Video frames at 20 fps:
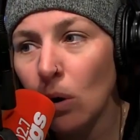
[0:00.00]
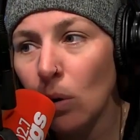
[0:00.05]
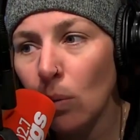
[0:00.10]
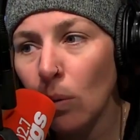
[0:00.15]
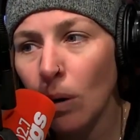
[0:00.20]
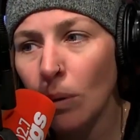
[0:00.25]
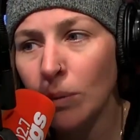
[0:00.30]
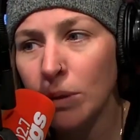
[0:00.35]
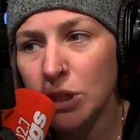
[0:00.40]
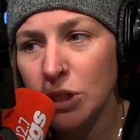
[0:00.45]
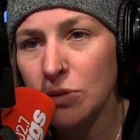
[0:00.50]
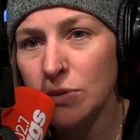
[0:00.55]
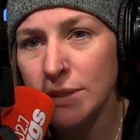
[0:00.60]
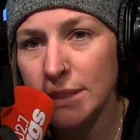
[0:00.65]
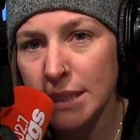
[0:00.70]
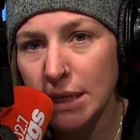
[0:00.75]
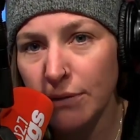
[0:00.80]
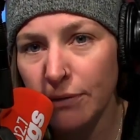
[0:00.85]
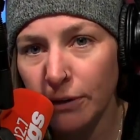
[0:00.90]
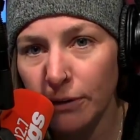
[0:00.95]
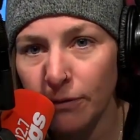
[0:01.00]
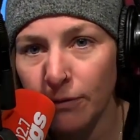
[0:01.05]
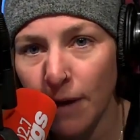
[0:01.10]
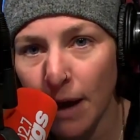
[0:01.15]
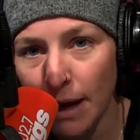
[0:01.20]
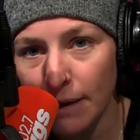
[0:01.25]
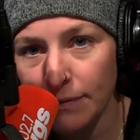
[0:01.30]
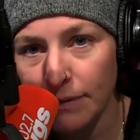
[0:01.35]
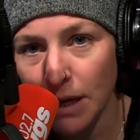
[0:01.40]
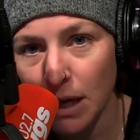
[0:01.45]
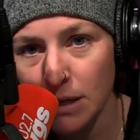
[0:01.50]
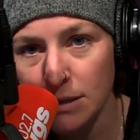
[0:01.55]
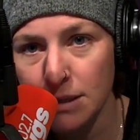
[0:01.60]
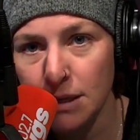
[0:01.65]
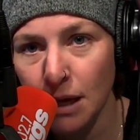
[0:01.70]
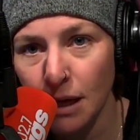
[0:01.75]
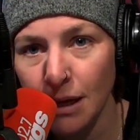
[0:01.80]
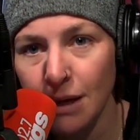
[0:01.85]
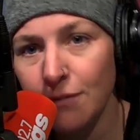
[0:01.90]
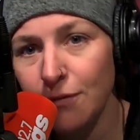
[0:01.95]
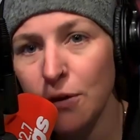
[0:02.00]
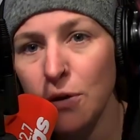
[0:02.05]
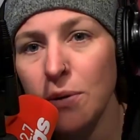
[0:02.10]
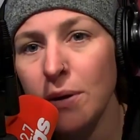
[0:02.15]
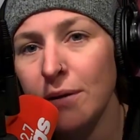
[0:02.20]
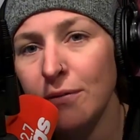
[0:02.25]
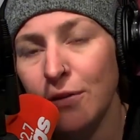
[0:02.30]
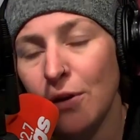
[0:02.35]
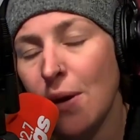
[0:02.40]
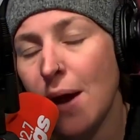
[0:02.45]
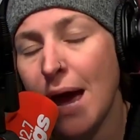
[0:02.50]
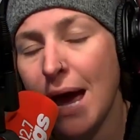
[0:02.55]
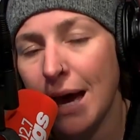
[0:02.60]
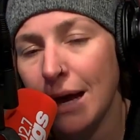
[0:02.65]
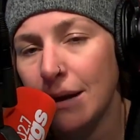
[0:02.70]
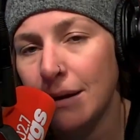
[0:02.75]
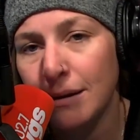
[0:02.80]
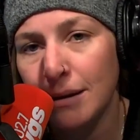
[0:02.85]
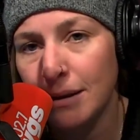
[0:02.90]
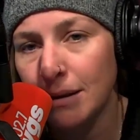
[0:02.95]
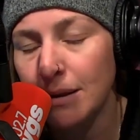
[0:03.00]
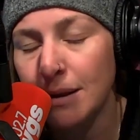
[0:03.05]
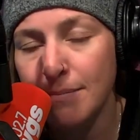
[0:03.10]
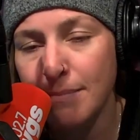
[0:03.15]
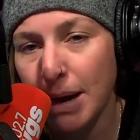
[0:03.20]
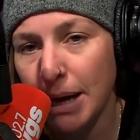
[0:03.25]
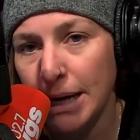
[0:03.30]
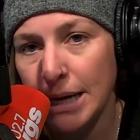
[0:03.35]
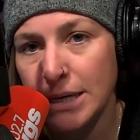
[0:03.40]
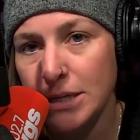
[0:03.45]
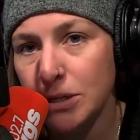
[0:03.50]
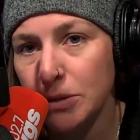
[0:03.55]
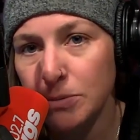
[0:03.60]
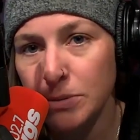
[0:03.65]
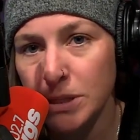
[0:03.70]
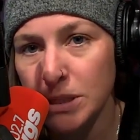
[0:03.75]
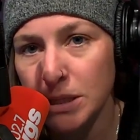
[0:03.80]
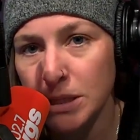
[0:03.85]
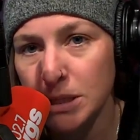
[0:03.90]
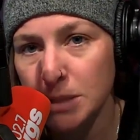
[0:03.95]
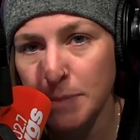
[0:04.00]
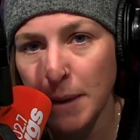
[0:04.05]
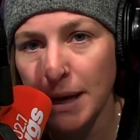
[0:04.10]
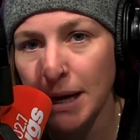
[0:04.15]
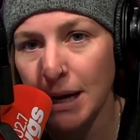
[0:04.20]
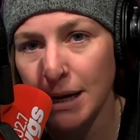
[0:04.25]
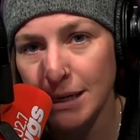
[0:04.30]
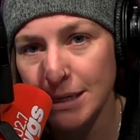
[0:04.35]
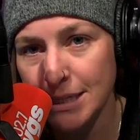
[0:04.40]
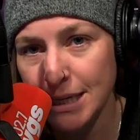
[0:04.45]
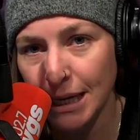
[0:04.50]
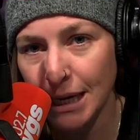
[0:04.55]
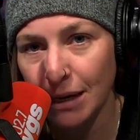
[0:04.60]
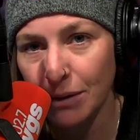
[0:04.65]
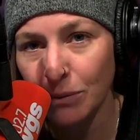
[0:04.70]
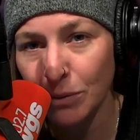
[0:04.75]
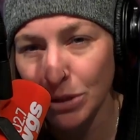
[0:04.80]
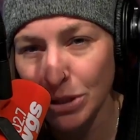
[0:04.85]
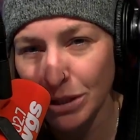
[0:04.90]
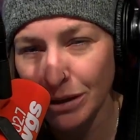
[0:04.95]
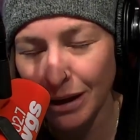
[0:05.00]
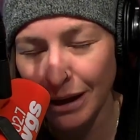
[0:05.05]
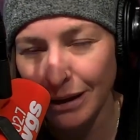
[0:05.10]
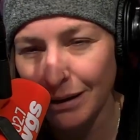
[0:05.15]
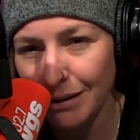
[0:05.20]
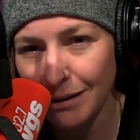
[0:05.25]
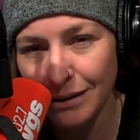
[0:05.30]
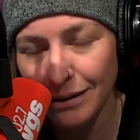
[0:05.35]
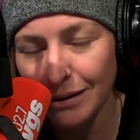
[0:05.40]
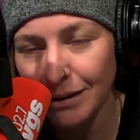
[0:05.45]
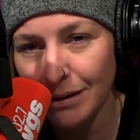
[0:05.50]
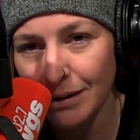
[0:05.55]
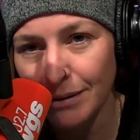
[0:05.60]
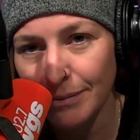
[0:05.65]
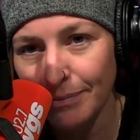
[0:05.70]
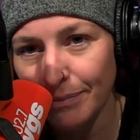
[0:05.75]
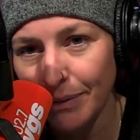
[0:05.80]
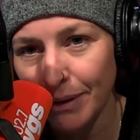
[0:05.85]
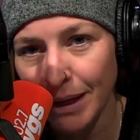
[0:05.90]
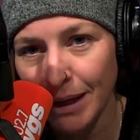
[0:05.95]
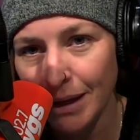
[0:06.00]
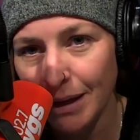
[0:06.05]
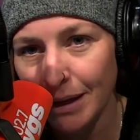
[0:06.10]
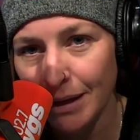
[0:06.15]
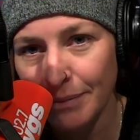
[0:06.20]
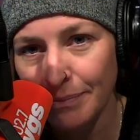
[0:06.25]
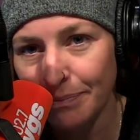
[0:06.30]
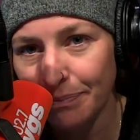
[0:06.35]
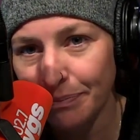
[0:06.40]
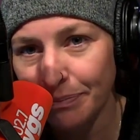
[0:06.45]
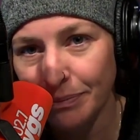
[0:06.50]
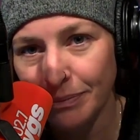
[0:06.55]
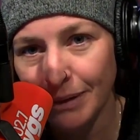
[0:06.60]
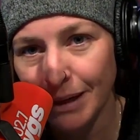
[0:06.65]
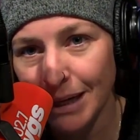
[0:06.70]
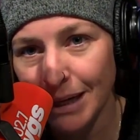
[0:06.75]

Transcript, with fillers: What would you see for five thousand dollars? If you if you had the money to to spend on a ticket, would like five thousand